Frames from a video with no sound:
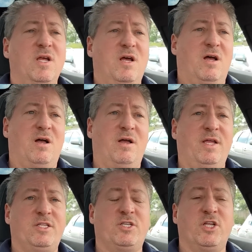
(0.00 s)

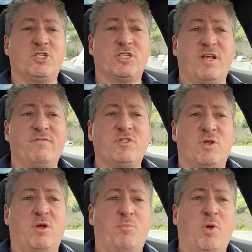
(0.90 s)
It just gives
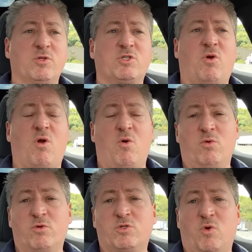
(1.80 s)
Polestar
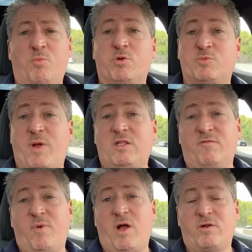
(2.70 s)
owners or
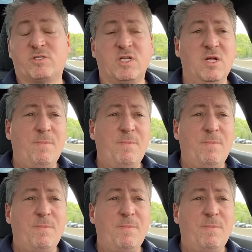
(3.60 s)
prospective buyers